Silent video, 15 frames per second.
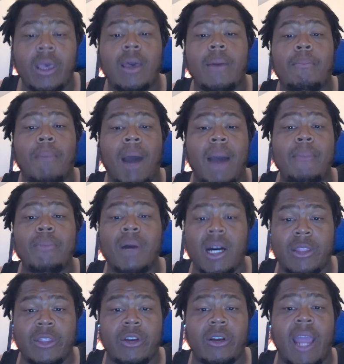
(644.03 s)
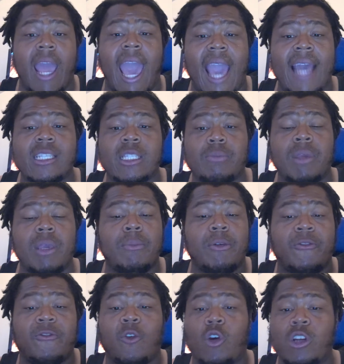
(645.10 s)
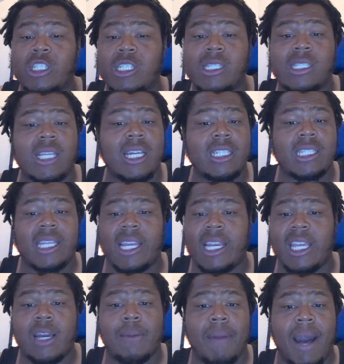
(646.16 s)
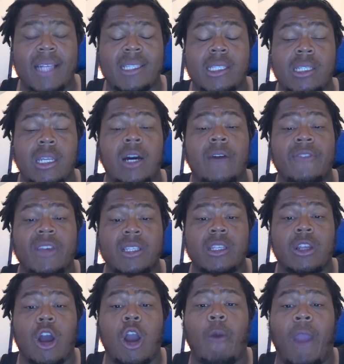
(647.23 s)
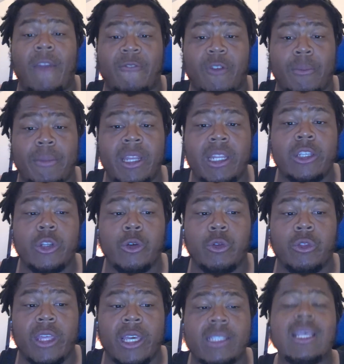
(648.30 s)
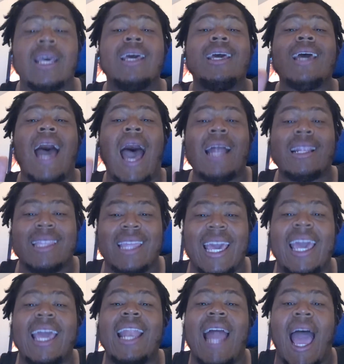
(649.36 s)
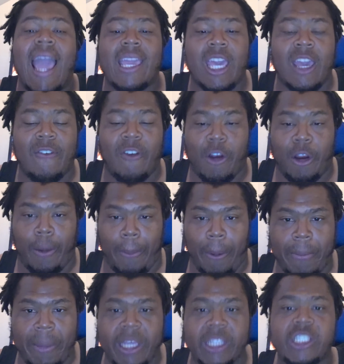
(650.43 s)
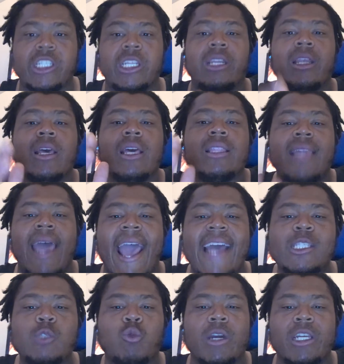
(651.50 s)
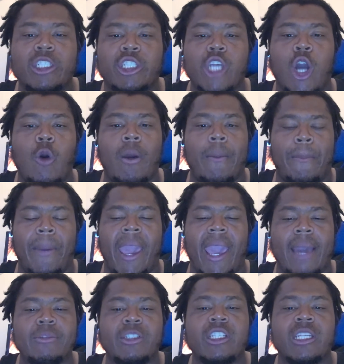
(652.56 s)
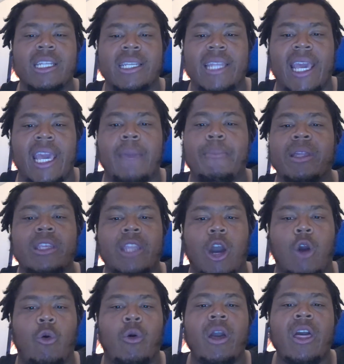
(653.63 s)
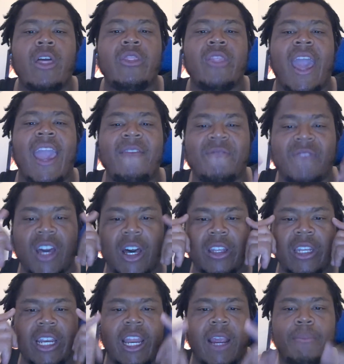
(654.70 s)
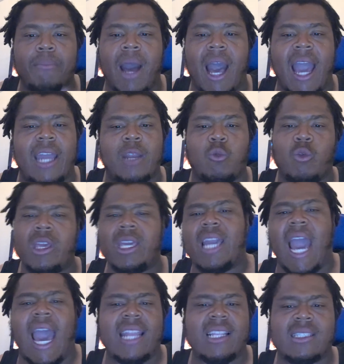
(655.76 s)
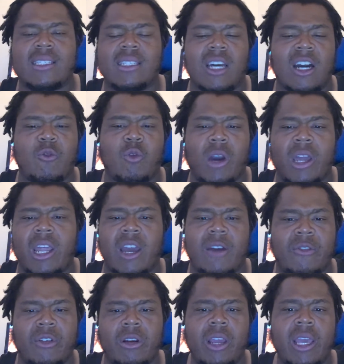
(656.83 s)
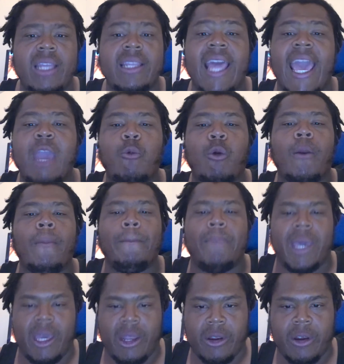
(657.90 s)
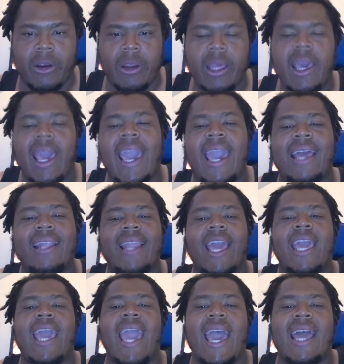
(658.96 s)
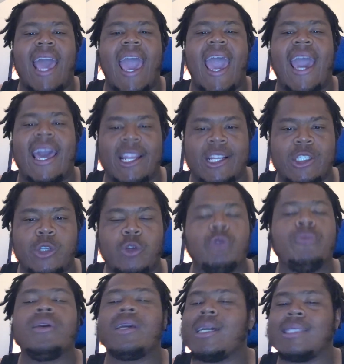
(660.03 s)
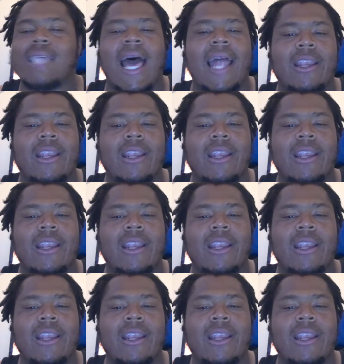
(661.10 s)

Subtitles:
My mother asked me before she touched any of my stuff, is it all right for me to do this? Then I give her the permission. That's what Joe and Pam should have did. But no, they felt in their mind, we got his stuff, whatever. They were bitter and they had an attitude, because I